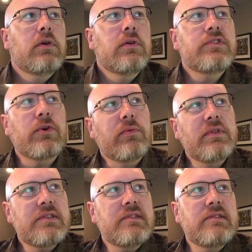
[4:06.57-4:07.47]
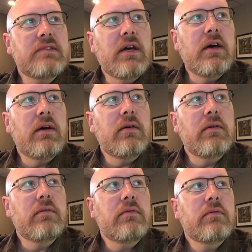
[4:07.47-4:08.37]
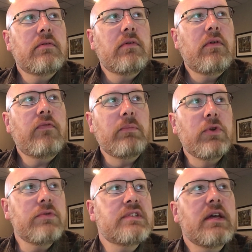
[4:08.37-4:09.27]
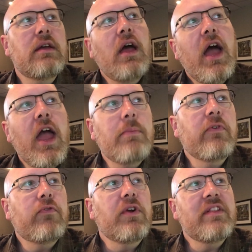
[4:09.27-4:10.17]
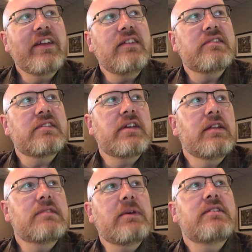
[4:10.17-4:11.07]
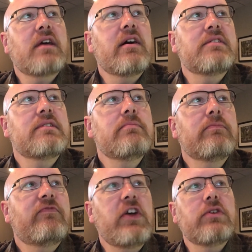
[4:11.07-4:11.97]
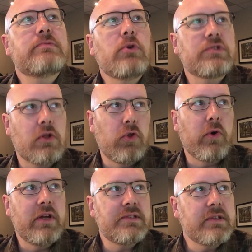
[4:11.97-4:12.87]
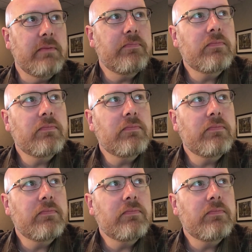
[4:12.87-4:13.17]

So this is from Newsday, April 4th, 1968, Space Odyssey fails most gloriously.